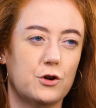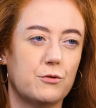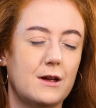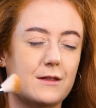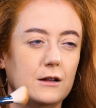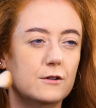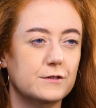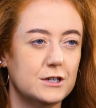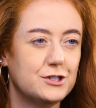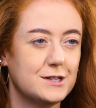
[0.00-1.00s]
to create that
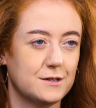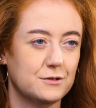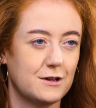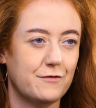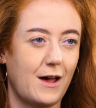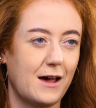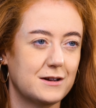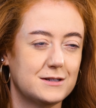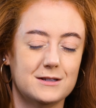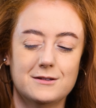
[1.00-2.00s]
lovely chiselled
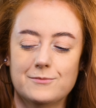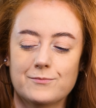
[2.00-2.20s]
effect.